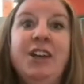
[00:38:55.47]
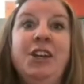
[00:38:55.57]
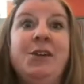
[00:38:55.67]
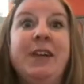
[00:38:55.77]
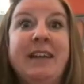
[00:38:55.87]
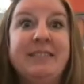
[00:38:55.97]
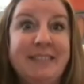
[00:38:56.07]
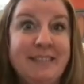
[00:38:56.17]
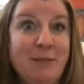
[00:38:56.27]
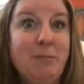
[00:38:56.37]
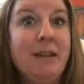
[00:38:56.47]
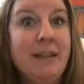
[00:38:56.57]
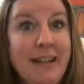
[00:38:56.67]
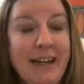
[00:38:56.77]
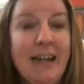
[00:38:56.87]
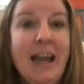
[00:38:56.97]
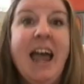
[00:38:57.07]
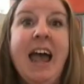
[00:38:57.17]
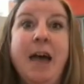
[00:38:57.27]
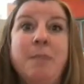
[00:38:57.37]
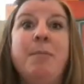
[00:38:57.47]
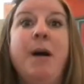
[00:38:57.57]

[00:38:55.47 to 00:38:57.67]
you can have stability and